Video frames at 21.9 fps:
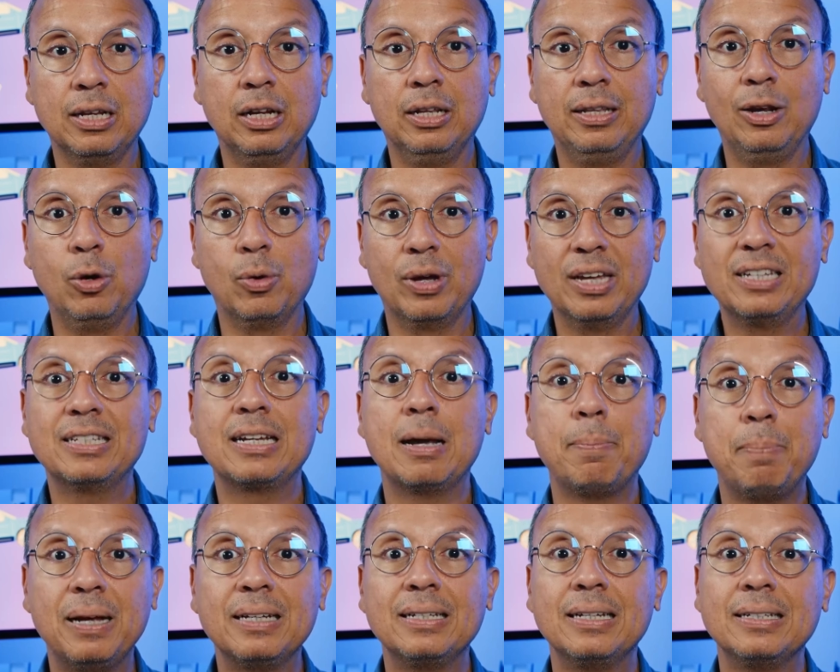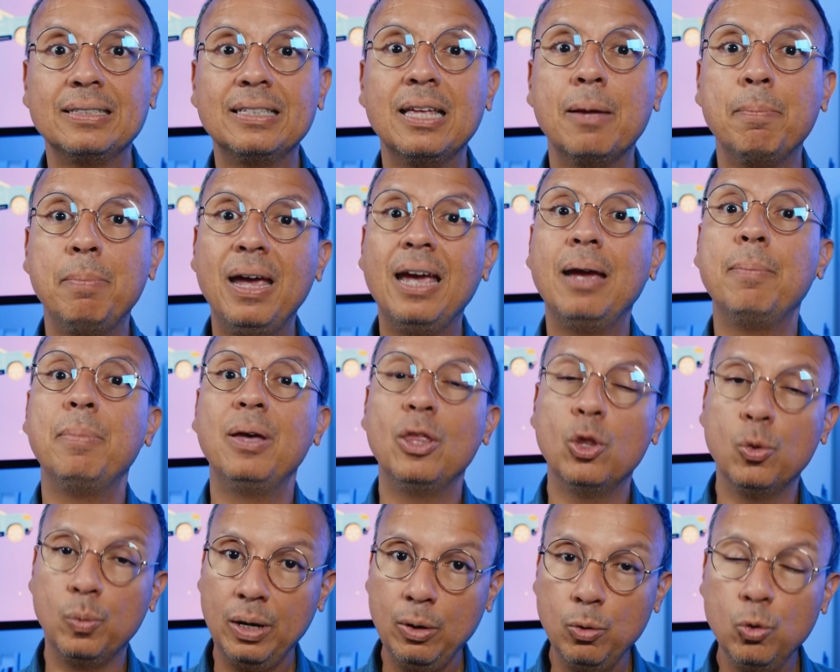It may not have been under 4
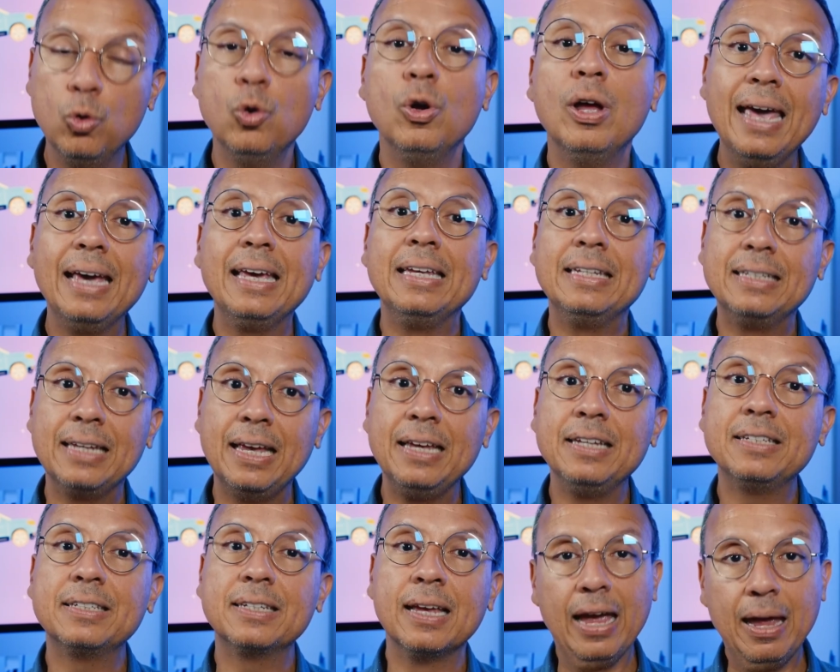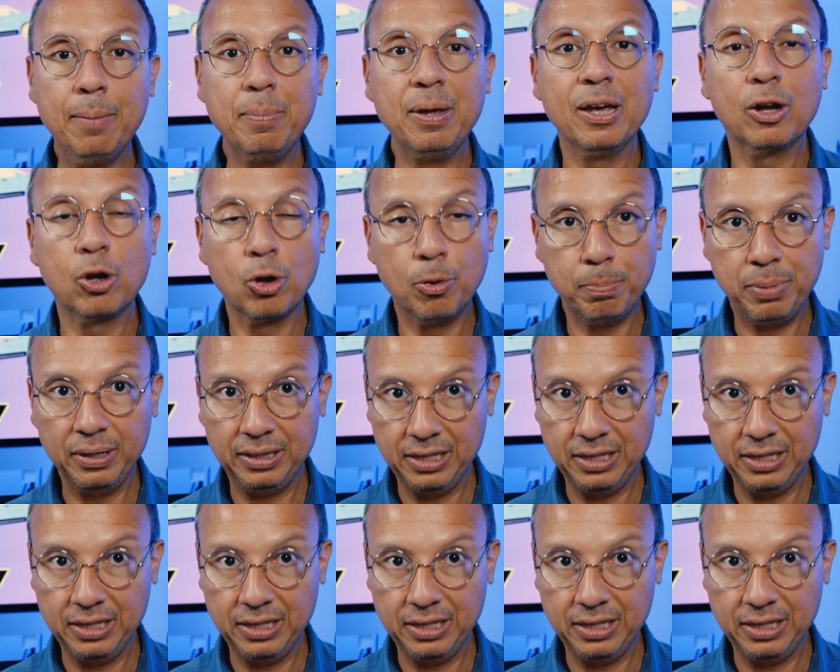seconds, but that's what this vehicle can do.